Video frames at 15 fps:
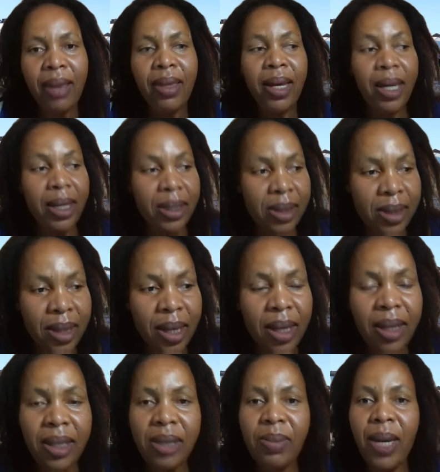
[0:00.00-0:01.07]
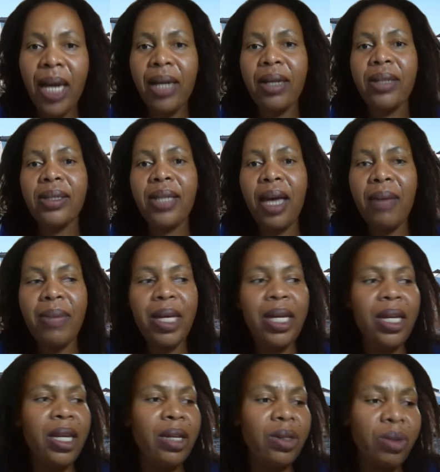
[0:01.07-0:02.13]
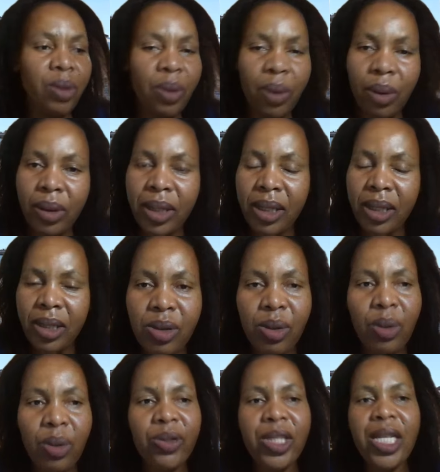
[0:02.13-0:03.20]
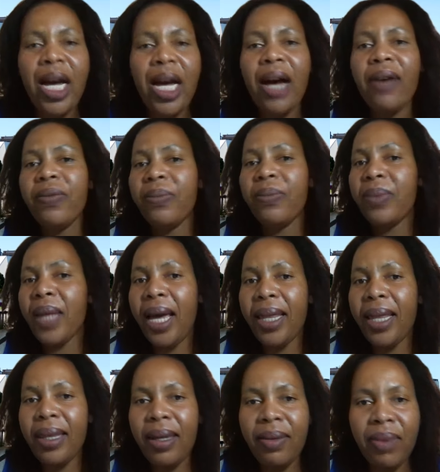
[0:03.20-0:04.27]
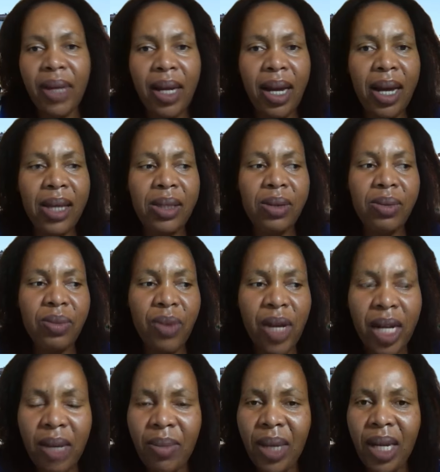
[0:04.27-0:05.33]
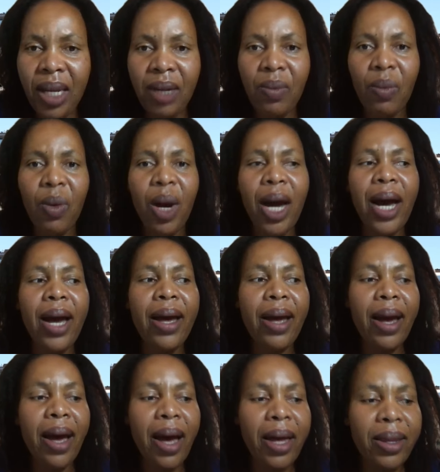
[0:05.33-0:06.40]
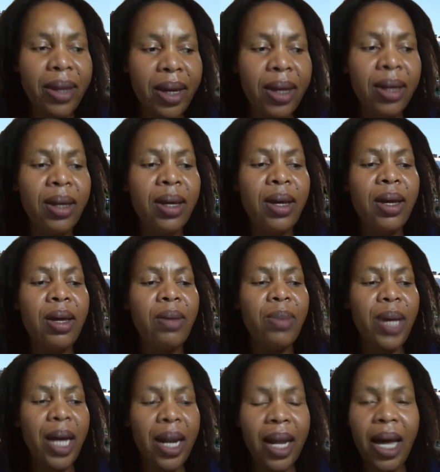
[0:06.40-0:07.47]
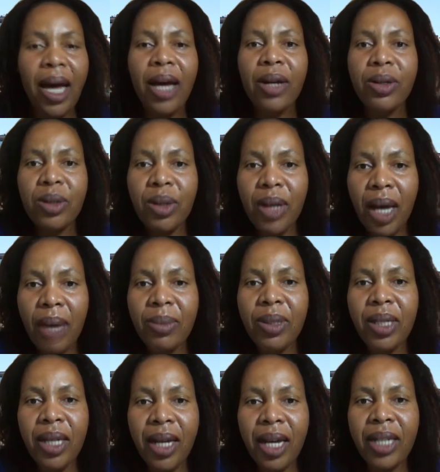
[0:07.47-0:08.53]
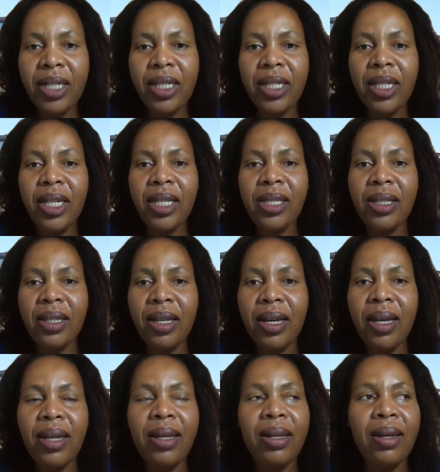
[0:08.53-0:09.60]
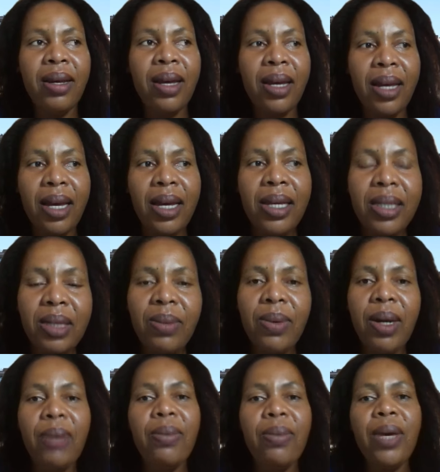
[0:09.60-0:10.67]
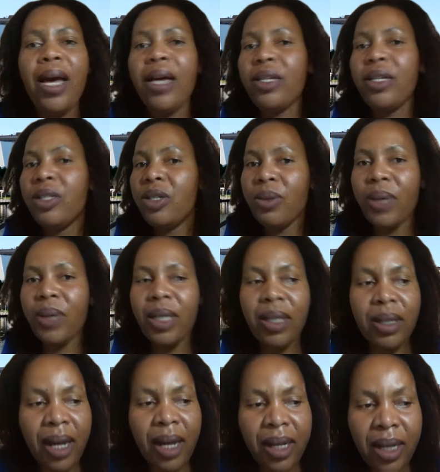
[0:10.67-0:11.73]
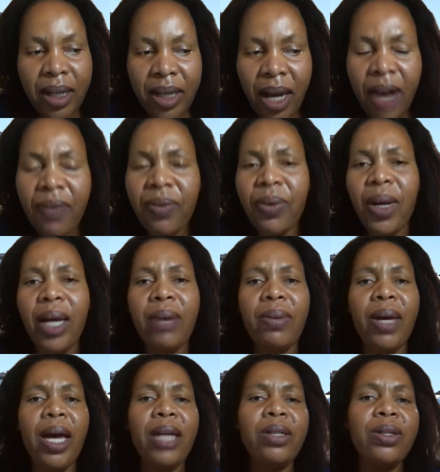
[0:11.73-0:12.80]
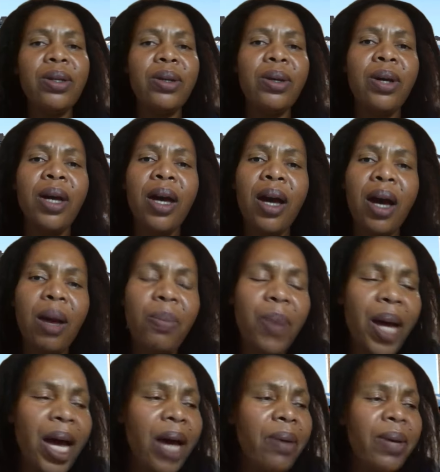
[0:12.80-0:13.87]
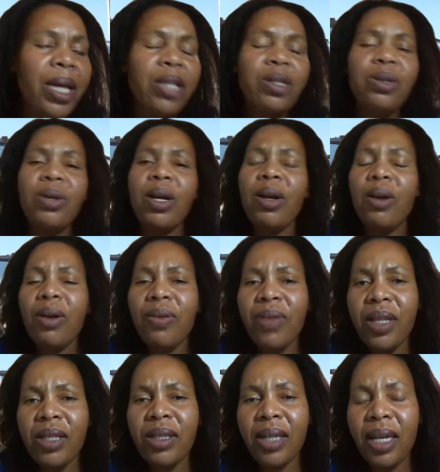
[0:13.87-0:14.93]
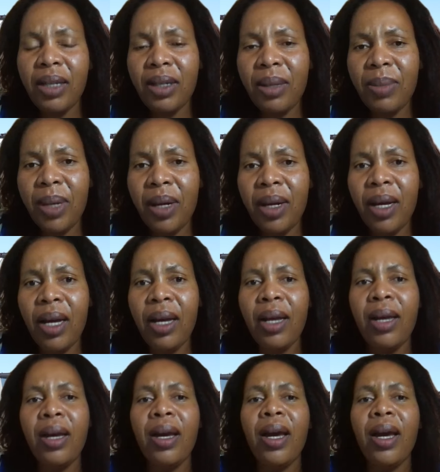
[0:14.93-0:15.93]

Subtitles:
They can see these migrants coming in and doing all sort of stuff, and they realize, "Wait a minute, why are they being allowed to come to the country in easy way? We had to do it the tough way. We had to apply. We had to do a lot of things to get to America.